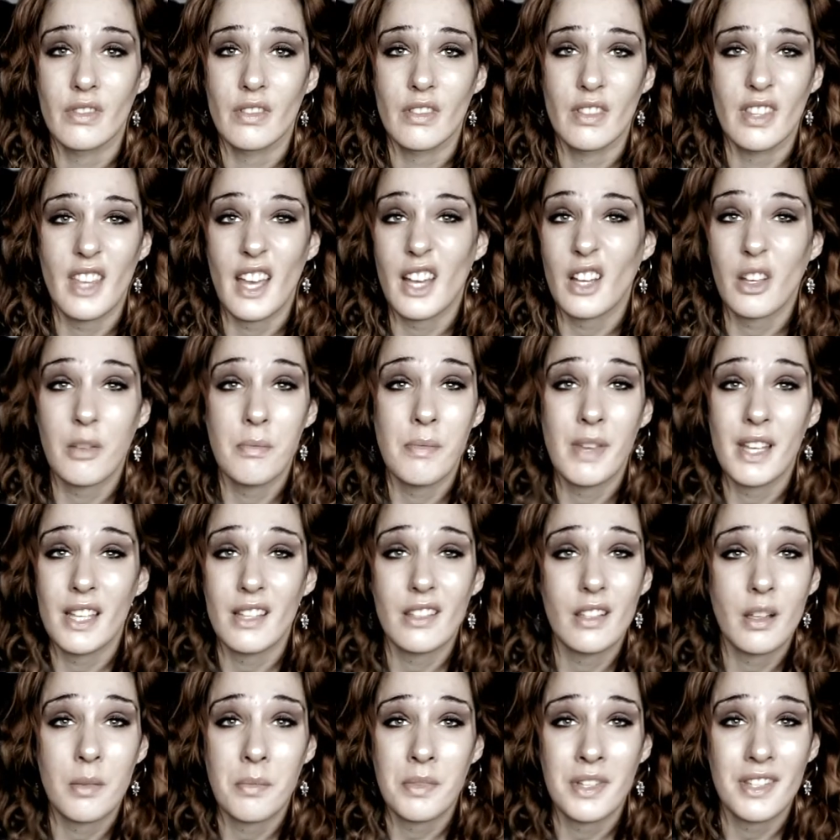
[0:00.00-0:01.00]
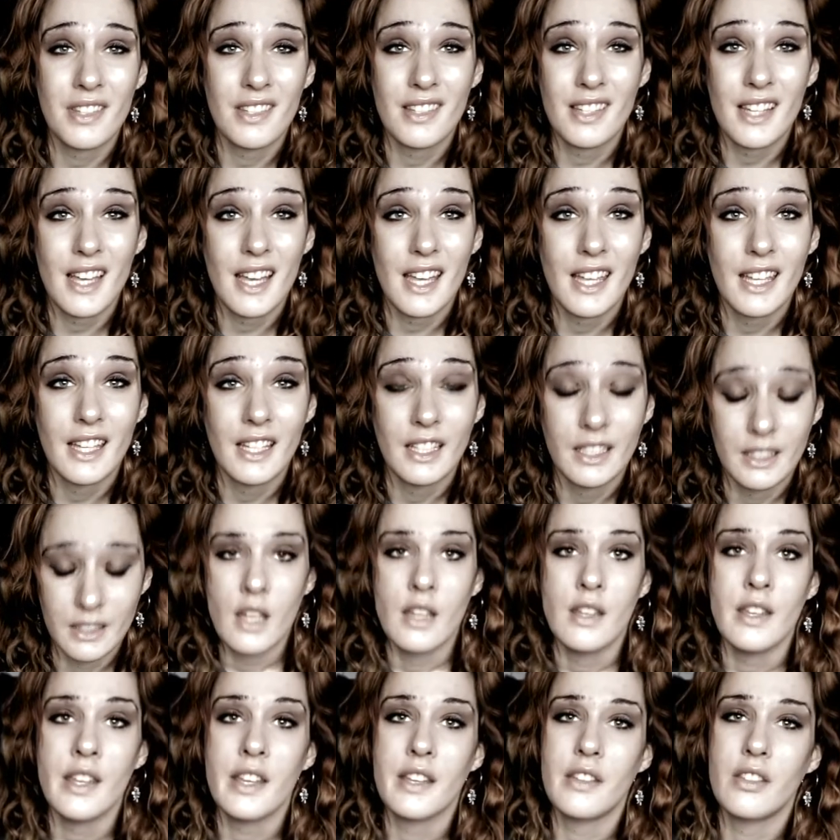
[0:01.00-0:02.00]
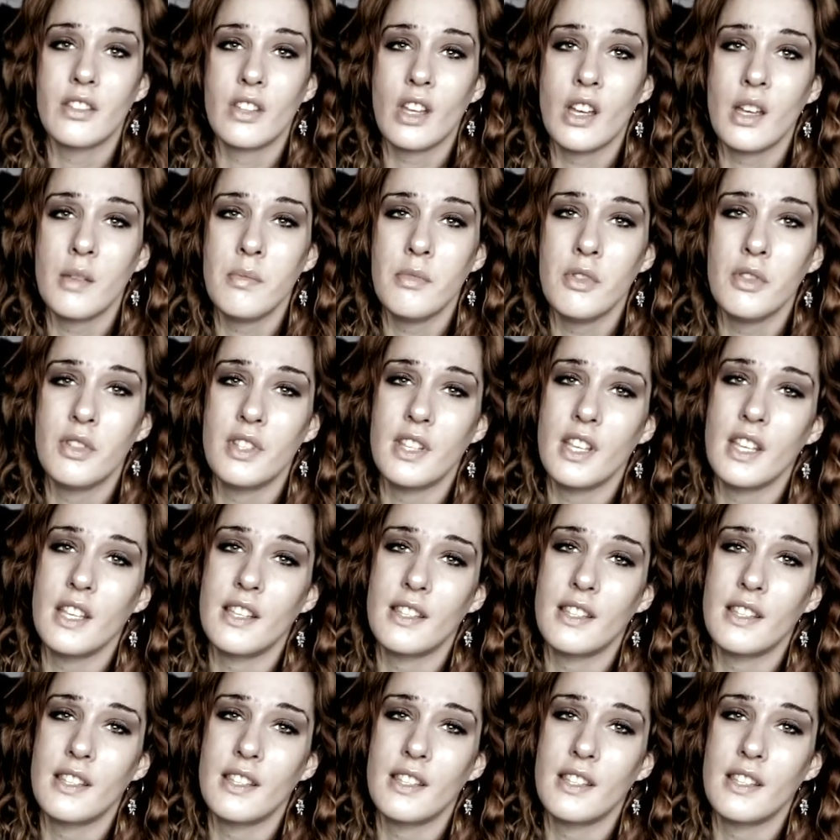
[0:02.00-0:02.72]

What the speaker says: That could make someone's day. Next time you see a